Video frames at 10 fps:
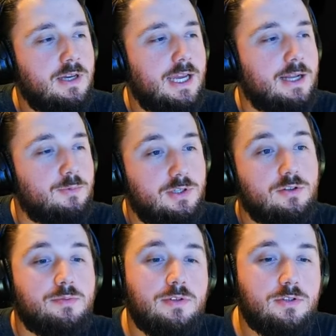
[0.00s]
And when your
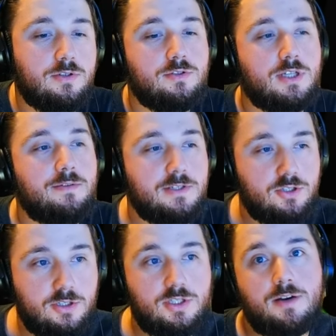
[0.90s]
computer turns off, it
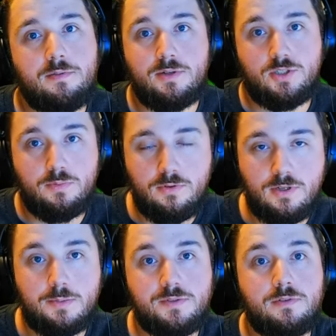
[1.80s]
shuts off a bunch of
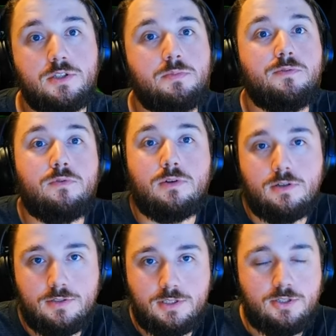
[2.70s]
programs first before it
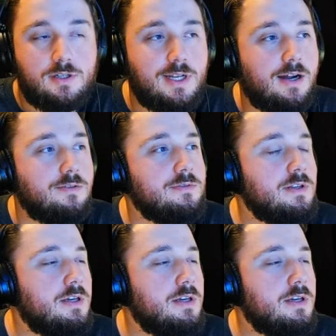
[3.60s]
goes to shut down.